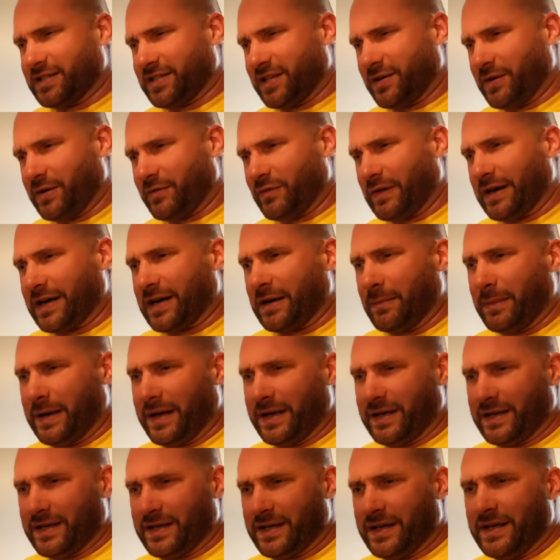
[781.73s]
So I'd
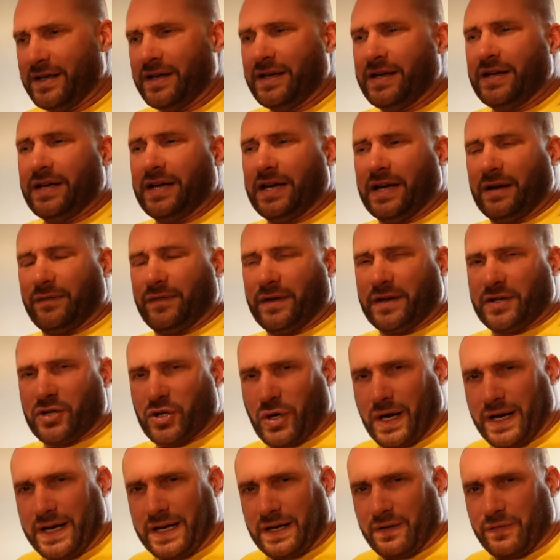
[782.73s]
recommend if you're
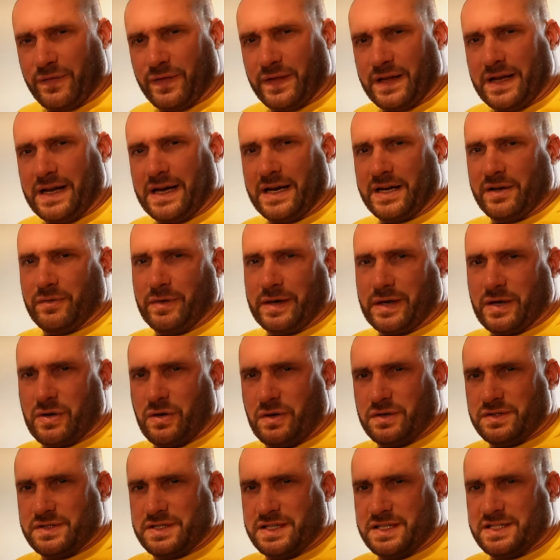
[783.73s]
training for that, you're in
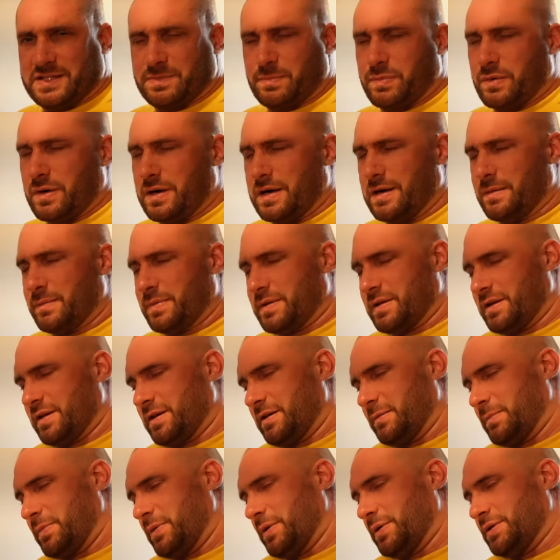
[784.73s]
contest prep, that
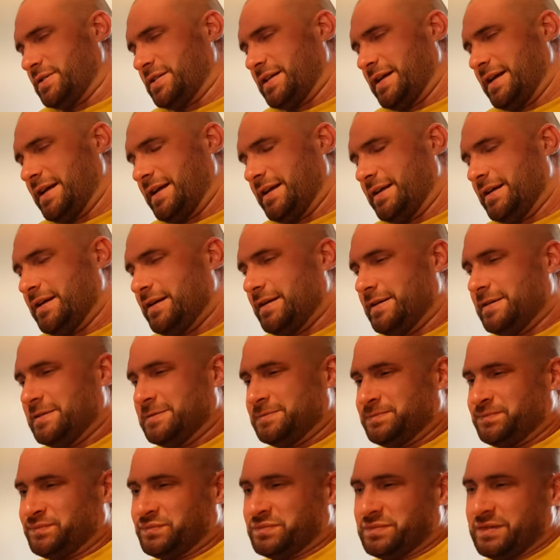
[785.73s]
you put in,
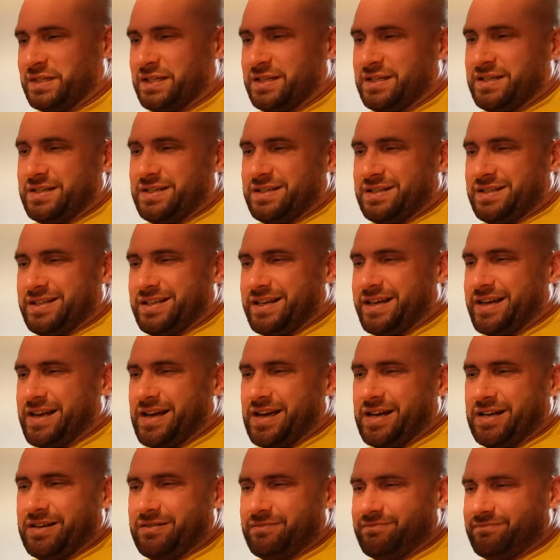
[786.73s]
you
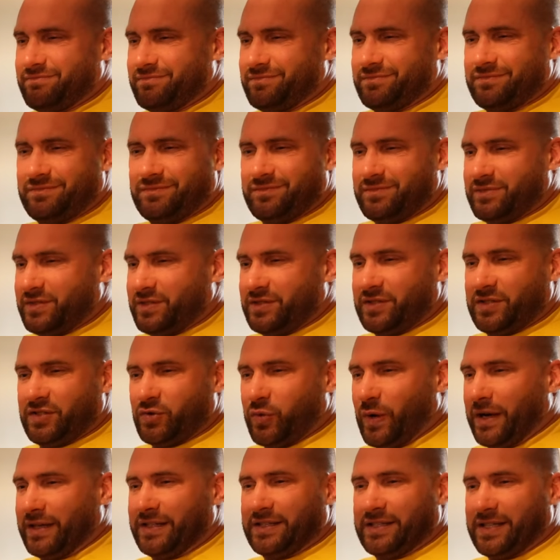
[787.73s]
know,
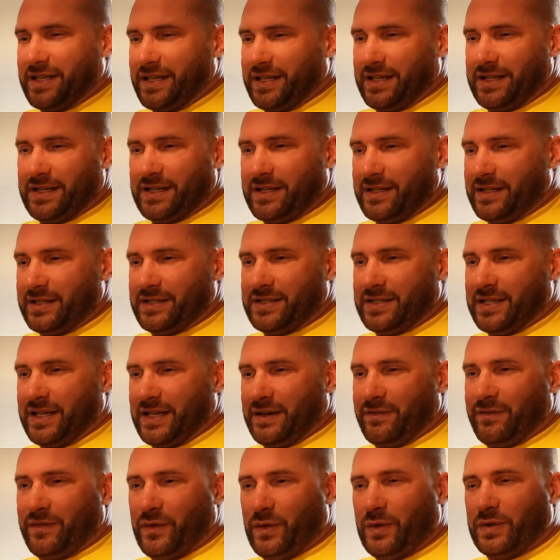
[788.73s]
20,
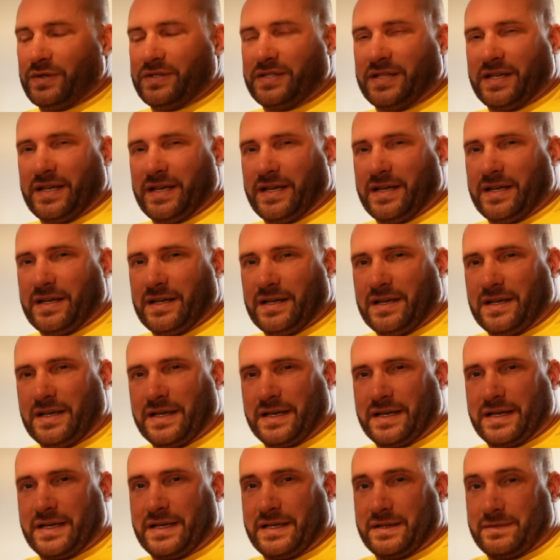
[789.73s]
30, 40,
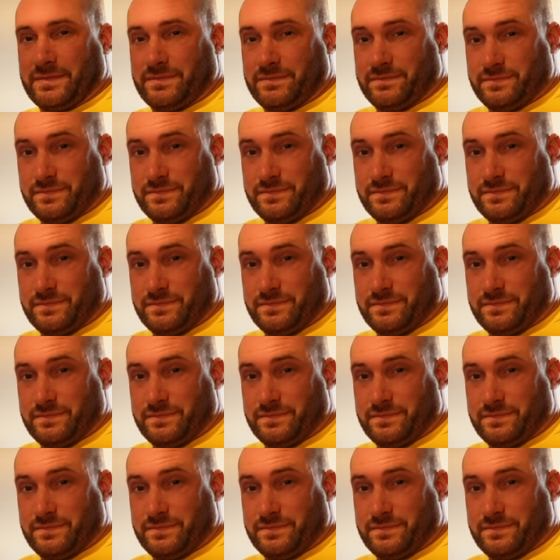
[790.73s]
like,